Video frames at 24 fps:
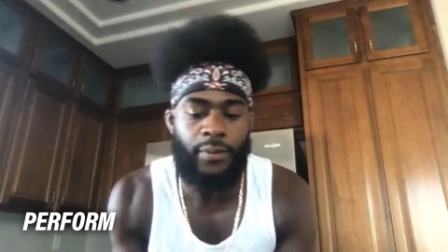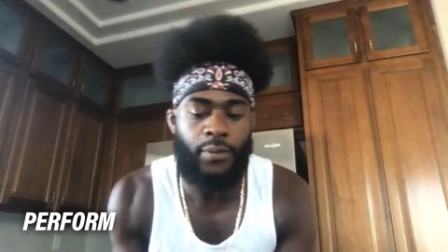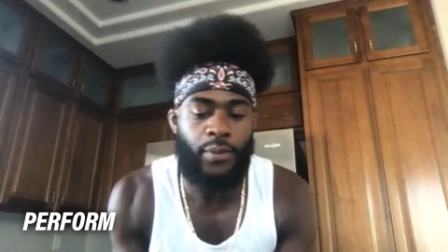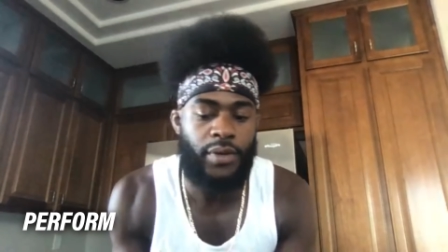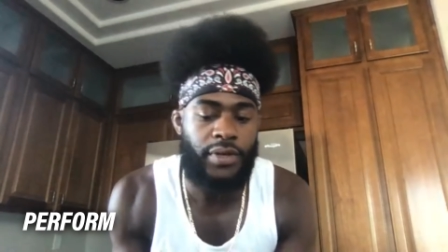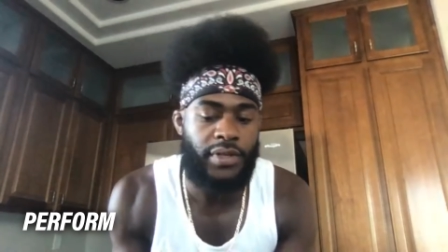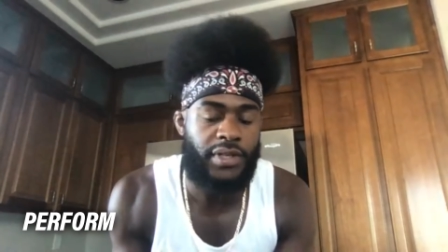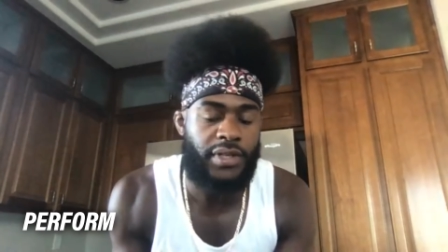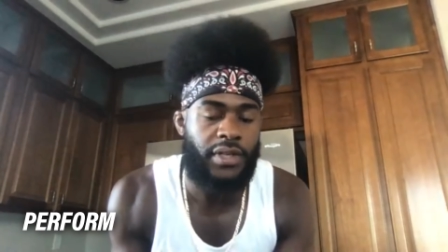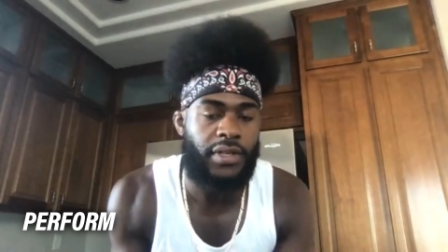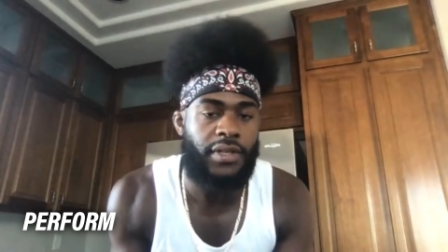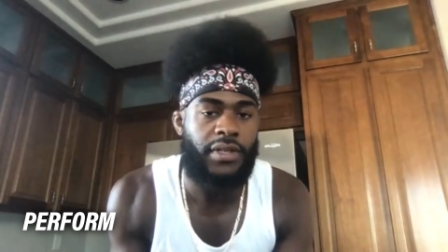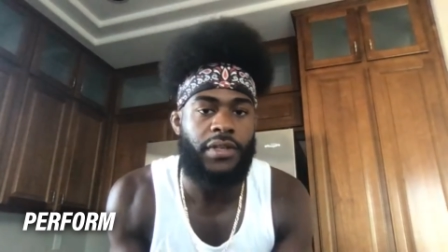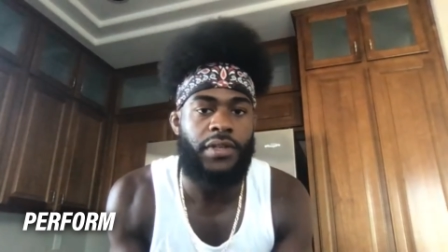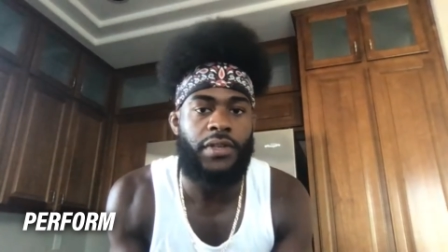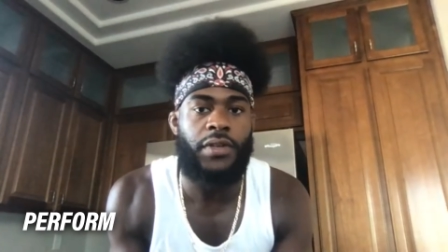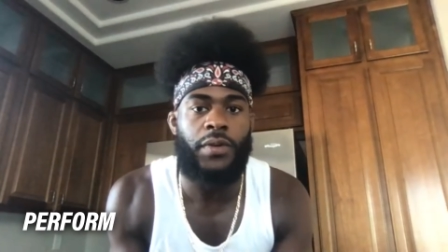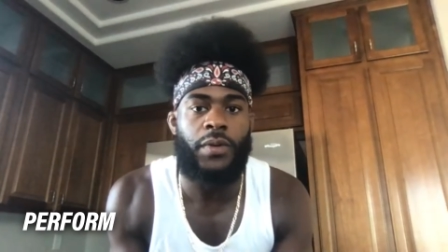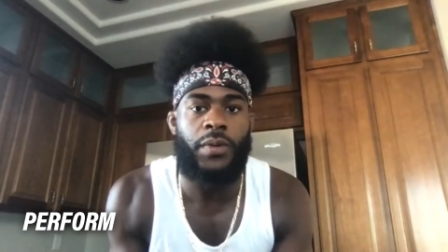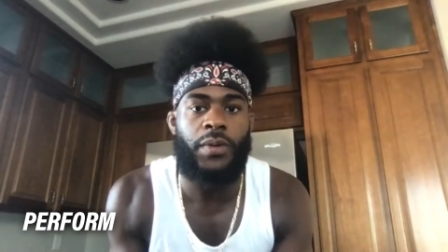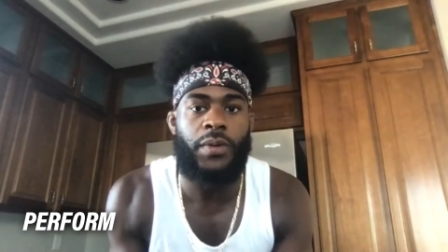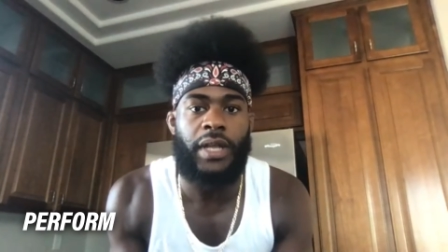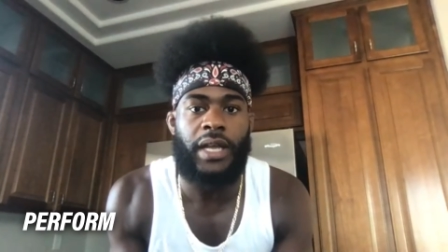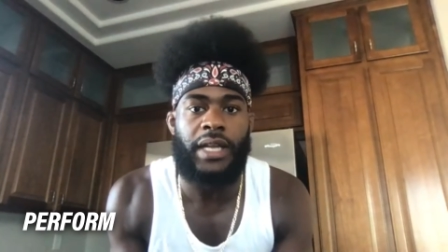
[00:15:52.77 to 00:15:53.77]

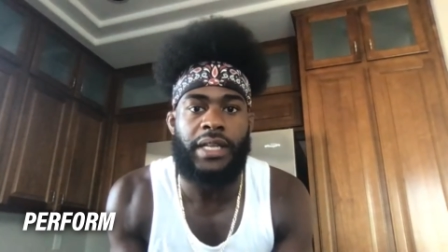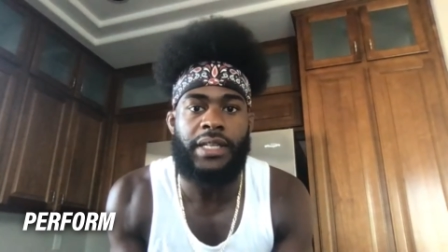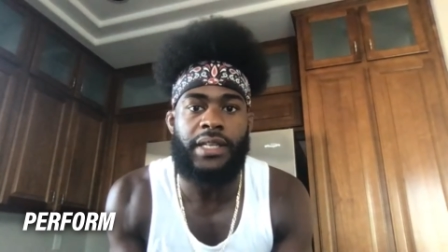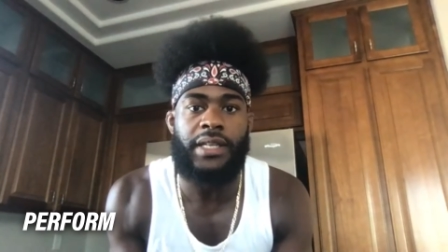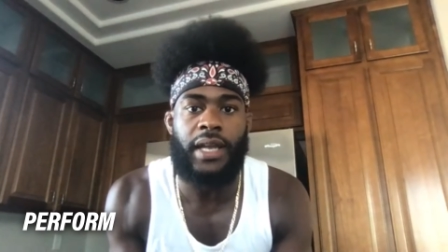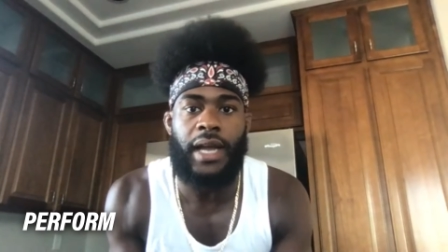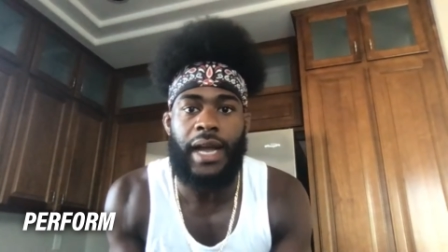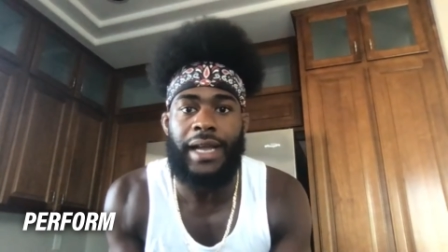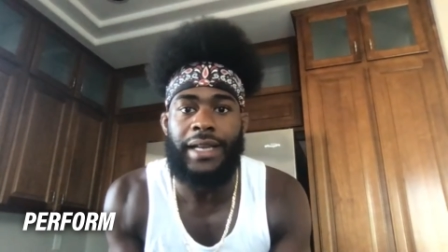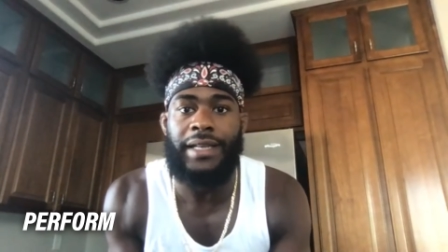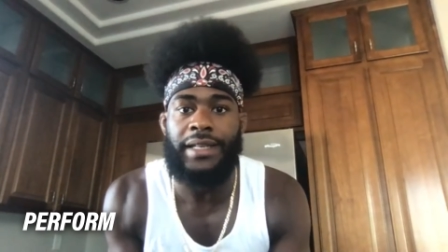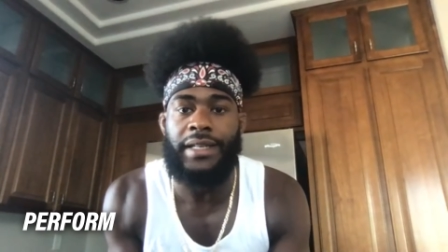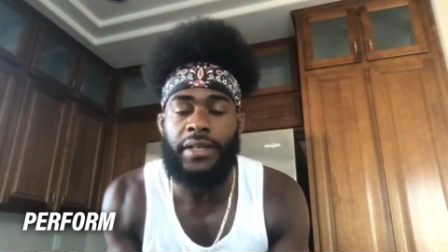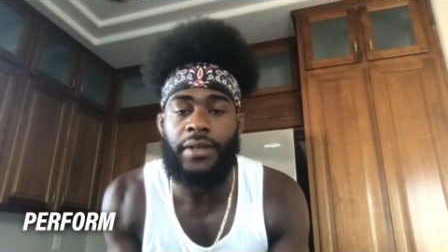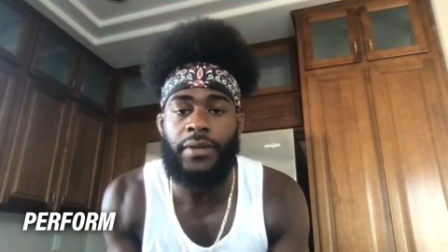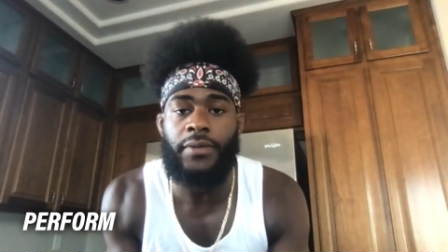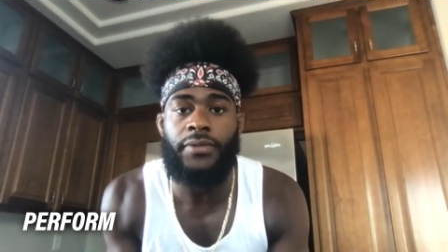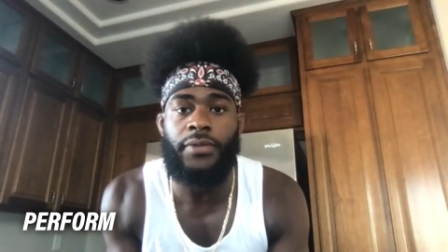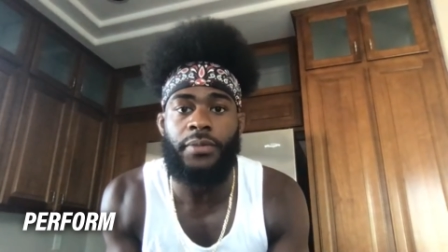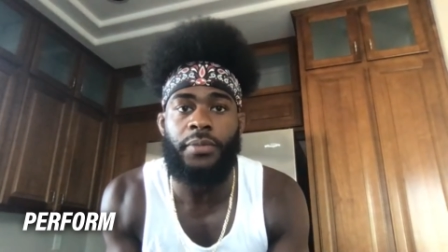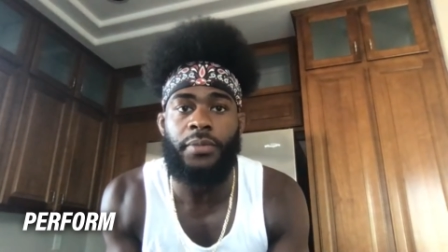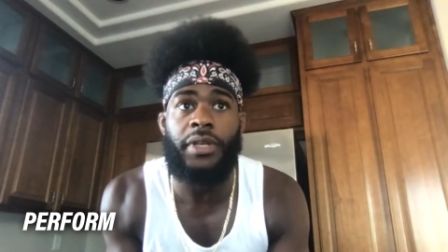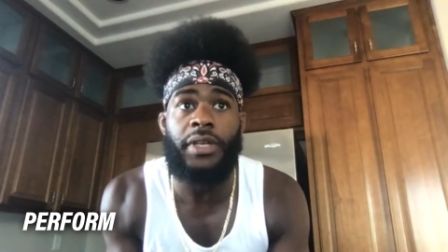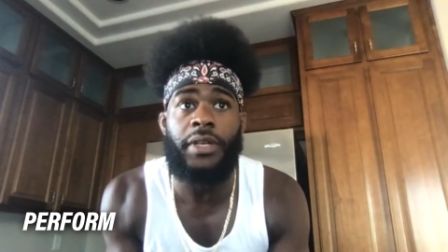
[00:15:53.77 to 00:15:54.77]
162, that's ideal
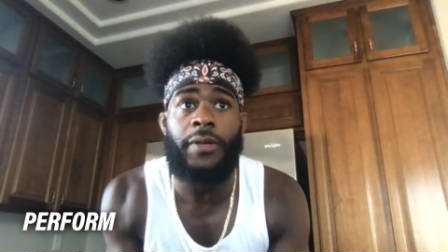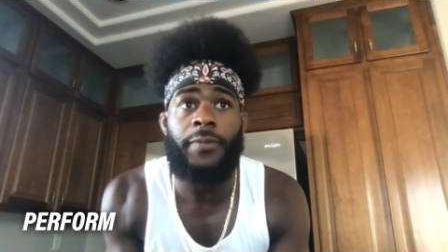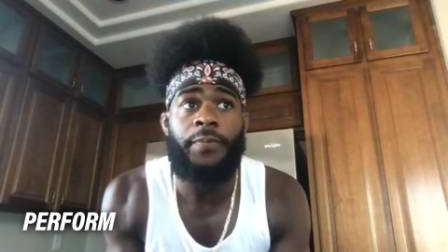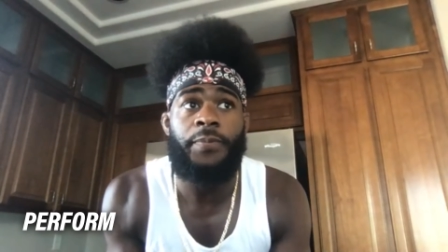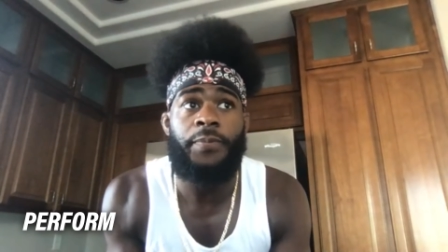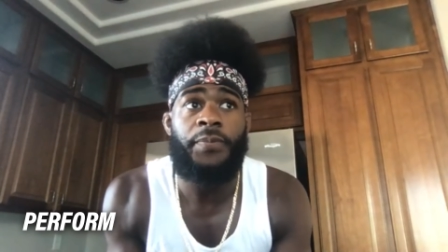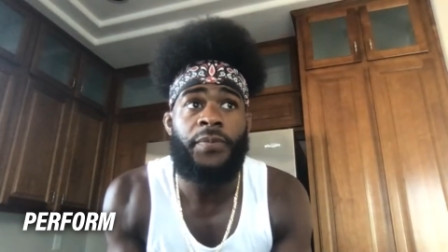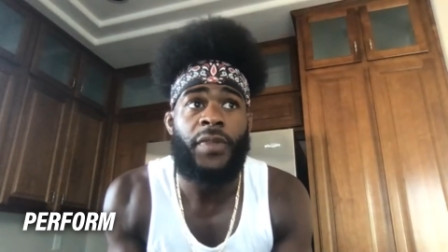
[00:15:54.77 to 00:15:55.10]
for me.